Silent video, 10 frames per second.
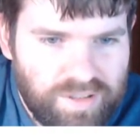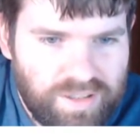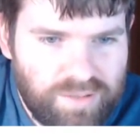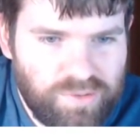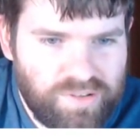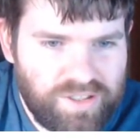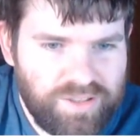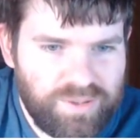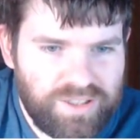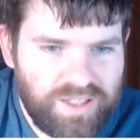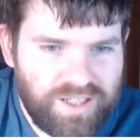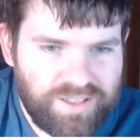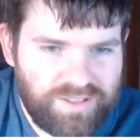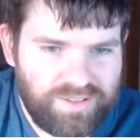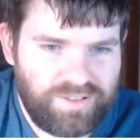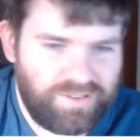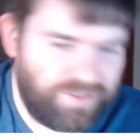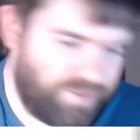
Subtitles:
It was a little bit longer than the other